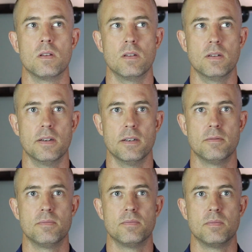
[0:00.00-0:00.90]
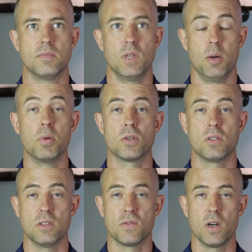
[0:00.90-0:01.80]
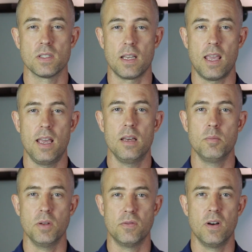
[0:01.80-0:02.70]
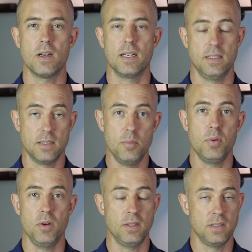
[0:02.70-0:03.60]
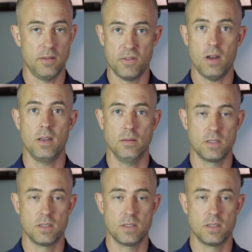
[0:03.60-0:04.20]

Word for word: You know. I mean, I'll push it as far as I can, but fuck it. At some point it's like fuck it.